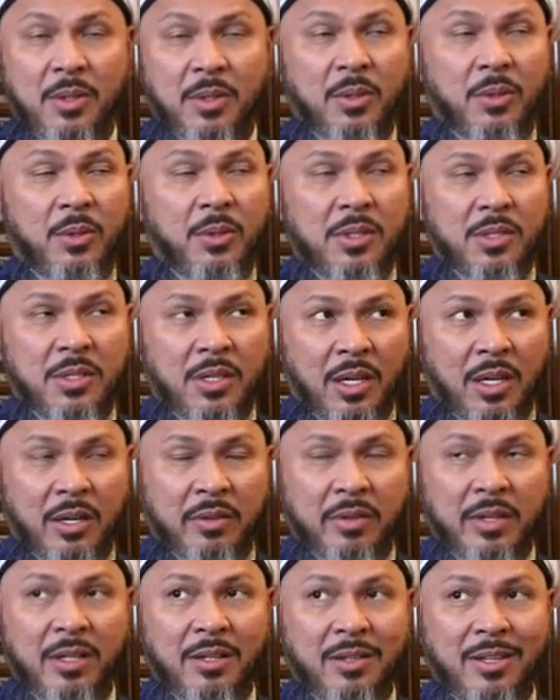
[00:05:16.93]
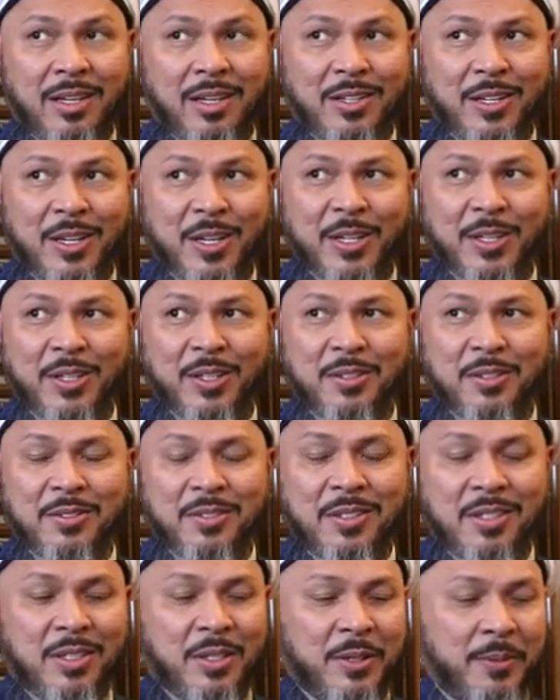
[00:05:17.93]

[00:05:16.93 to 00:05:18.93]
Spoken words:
Well, who is carrying that kind of